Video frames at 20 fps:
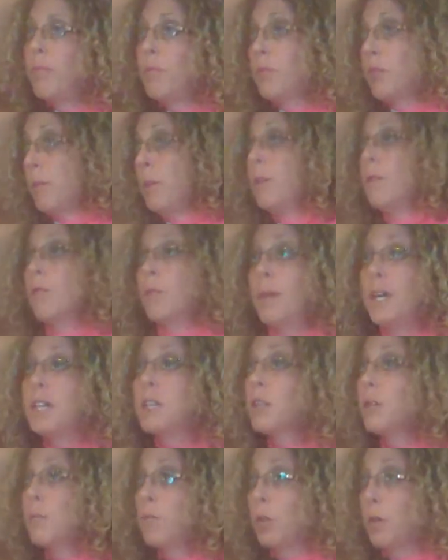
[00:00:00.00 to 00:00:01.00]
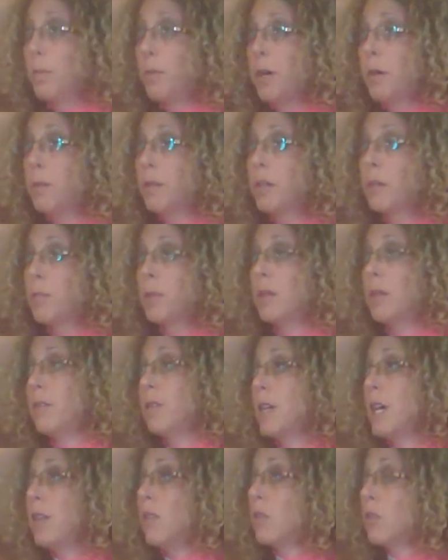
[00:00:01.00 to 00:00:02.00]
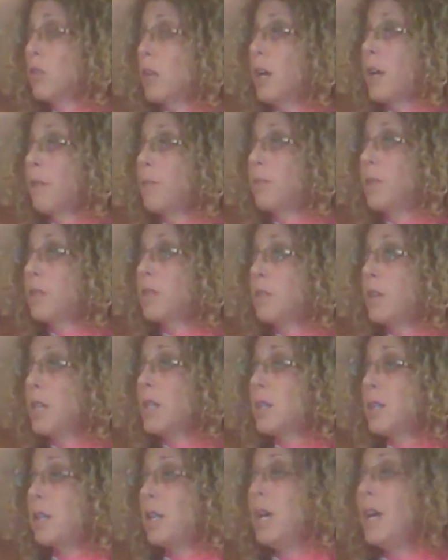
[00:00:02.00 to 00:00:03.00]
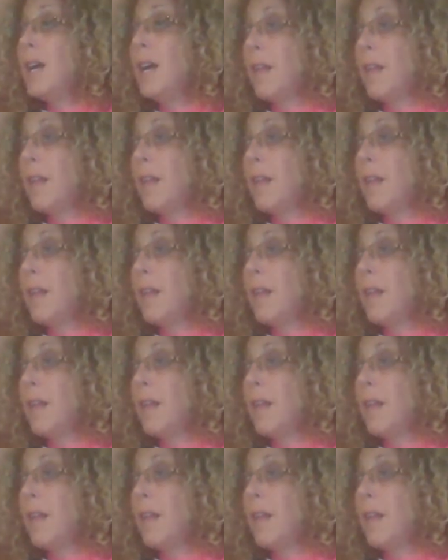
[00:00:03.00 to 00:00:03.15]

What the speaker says: some information for the public because, again, there's a lot of frustration.